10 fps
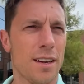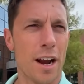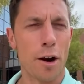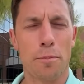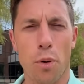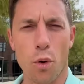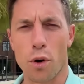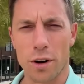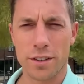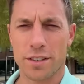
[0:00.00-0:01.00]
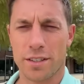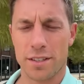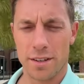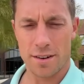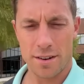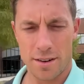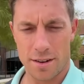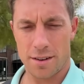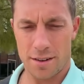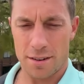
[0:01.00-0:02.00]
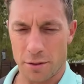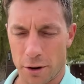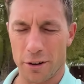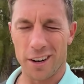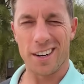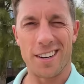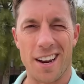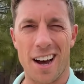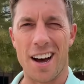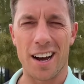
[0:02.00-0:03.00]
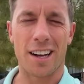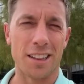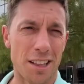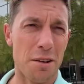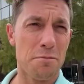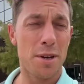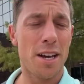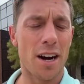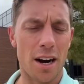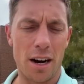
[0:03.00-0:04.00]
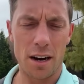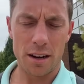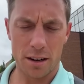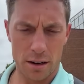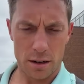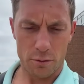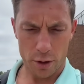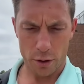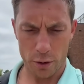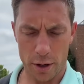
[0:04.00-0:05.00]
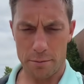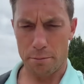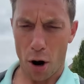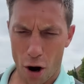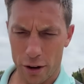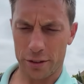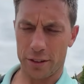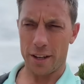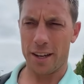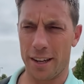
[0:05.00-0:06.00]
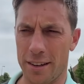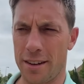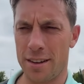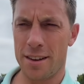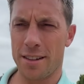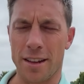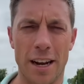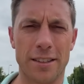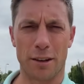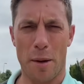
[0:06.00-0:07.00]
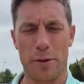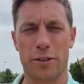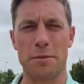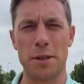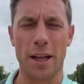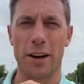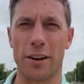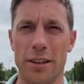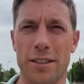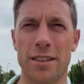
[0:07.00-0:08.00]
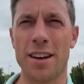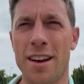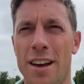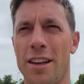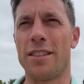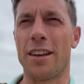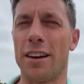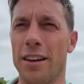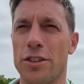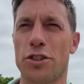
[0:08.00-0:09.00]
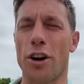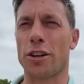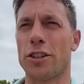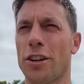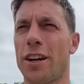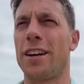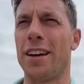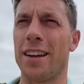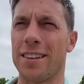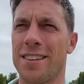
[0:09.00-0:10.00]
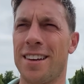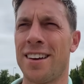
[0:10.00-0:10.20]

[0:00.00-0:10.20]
airports. We were in Columbia, we were in Boston. The nice thing about the simulator is the instructor can